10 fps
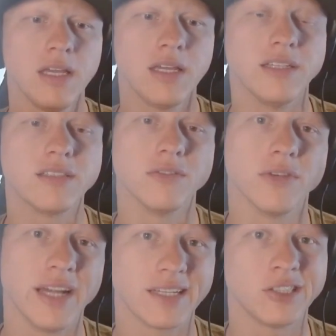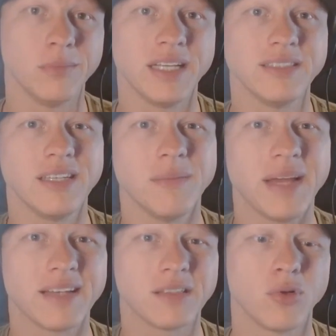Instant reaction Penn State
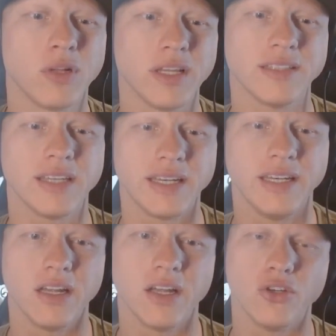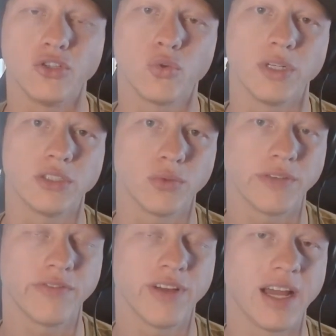basketball lands another
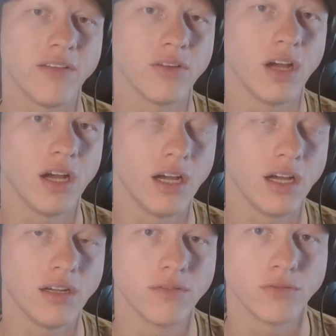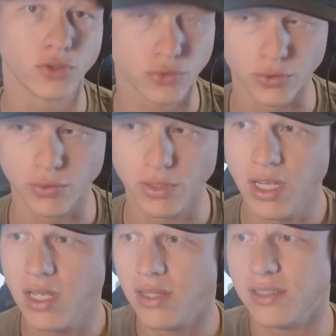2025 uh, recruit.
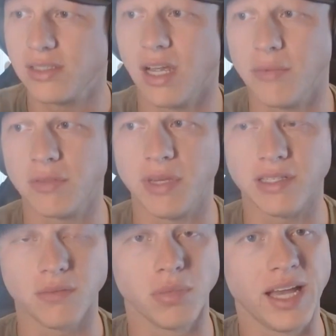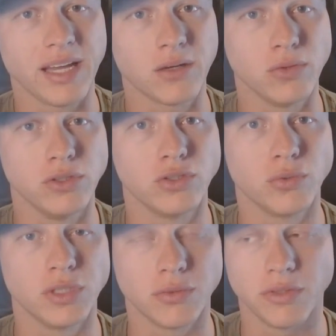This time it's Mason Blackwood, the
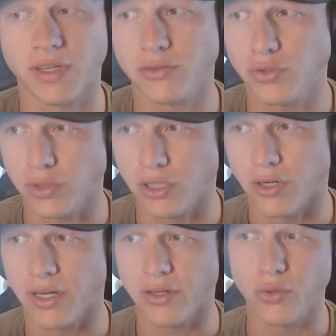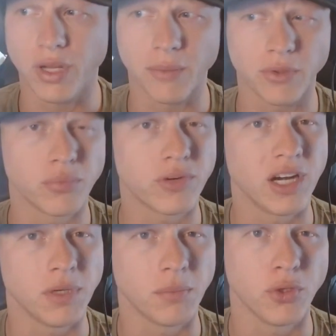2025 shooting guard out of New Hampton
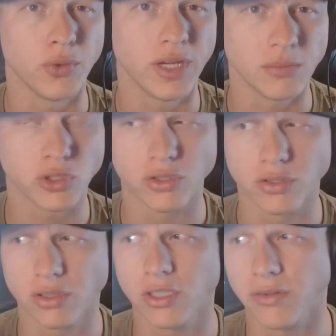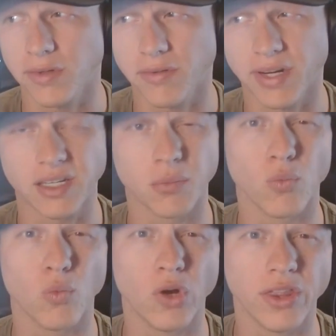Prep up in New Hampshire, currently ranked number
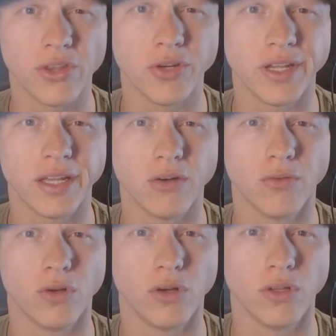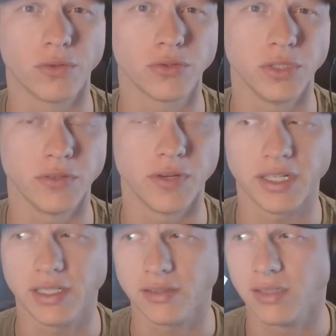138 overall in the recruiting
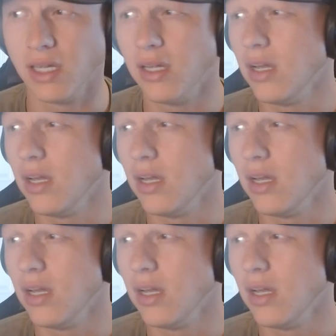rankings.